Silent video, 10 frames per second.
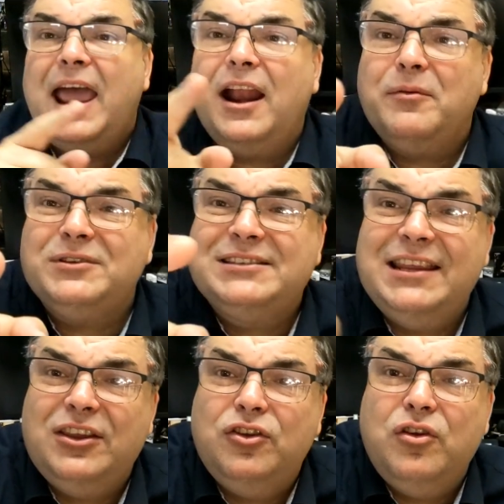And I will
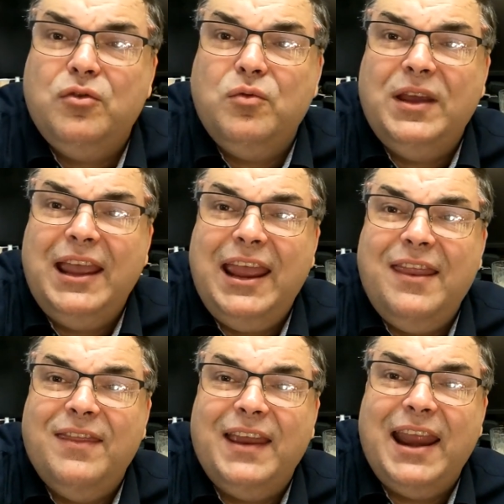see you
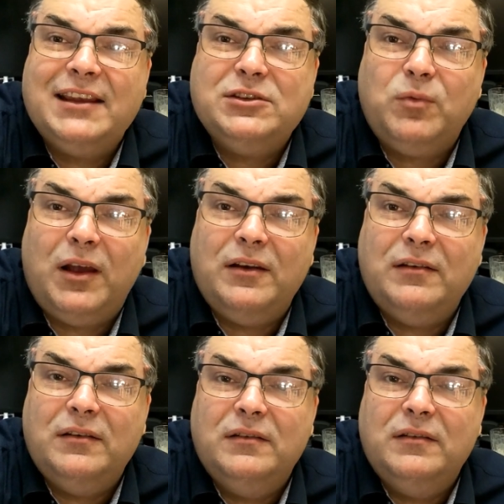in the next one.